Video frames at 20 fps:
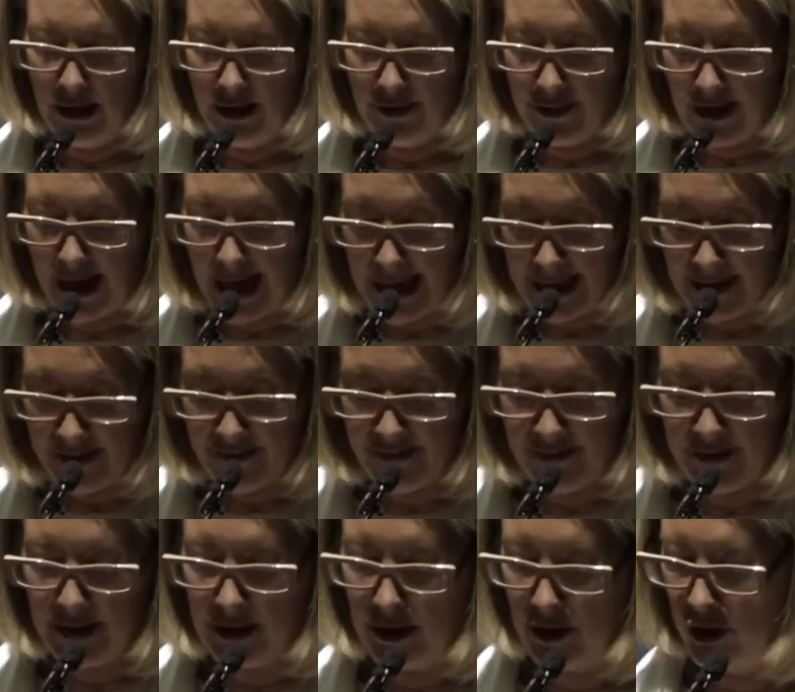The
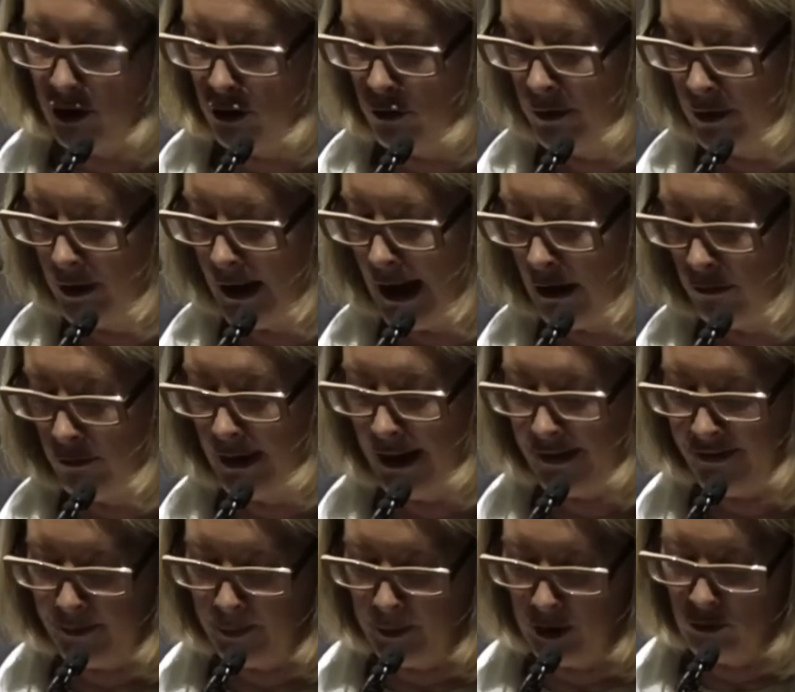hazing and
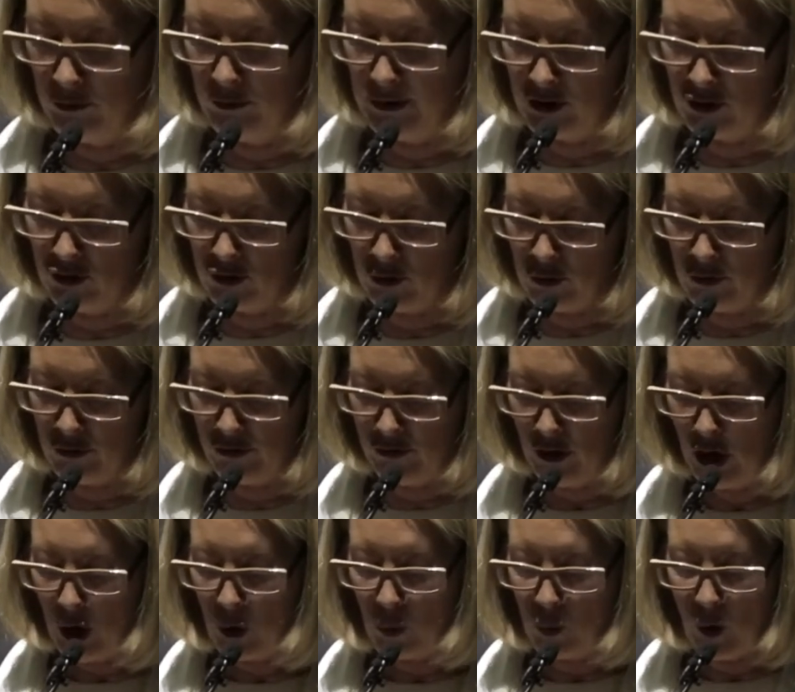harassment rituals
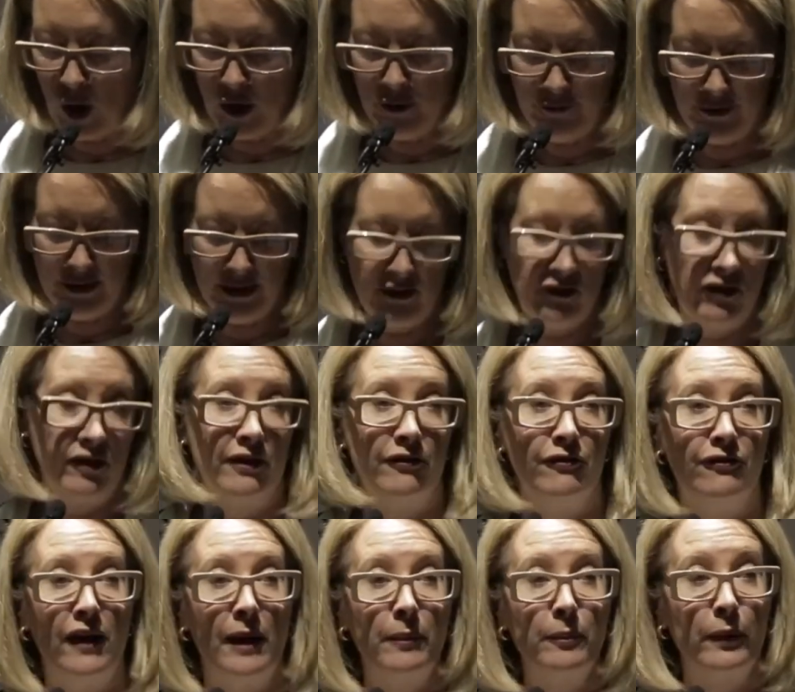woven into the
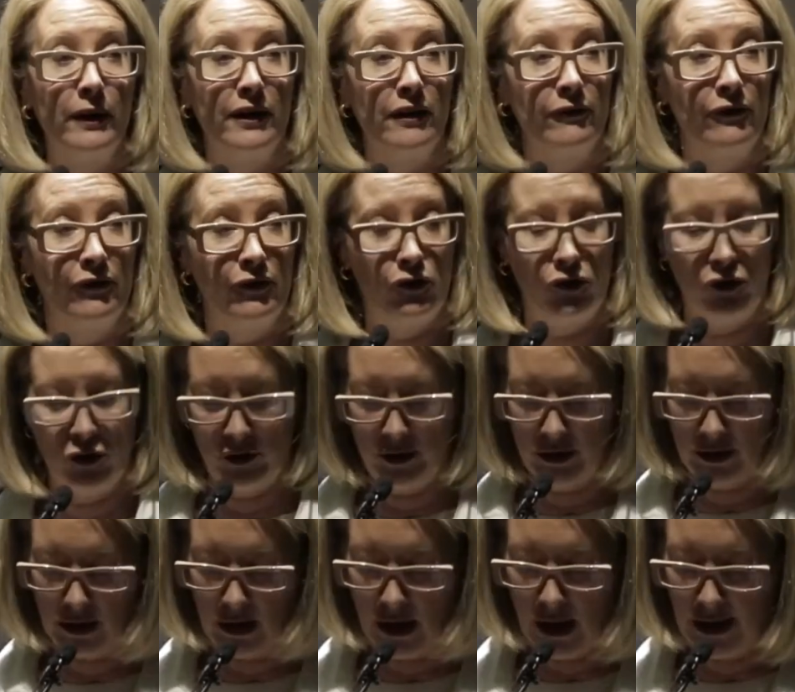fabric of
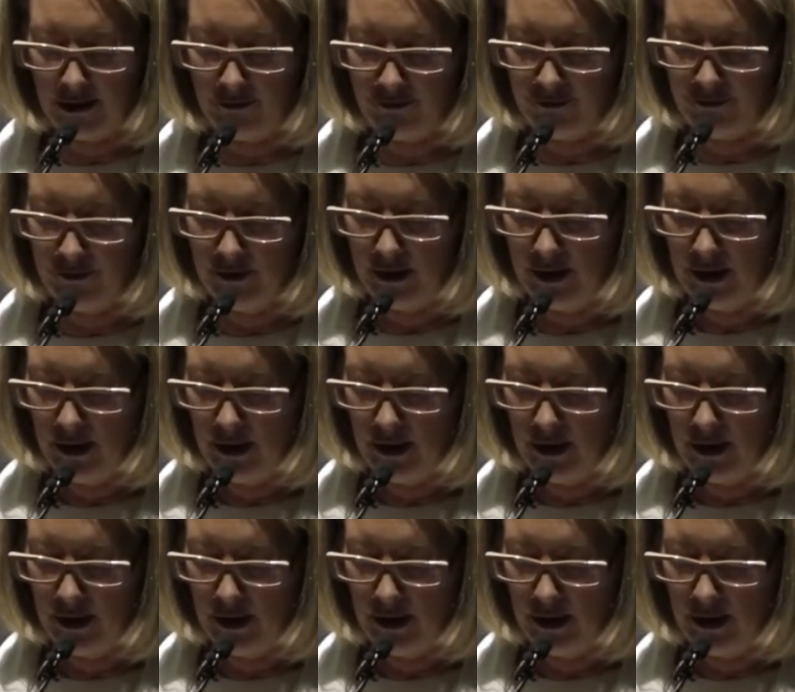student life.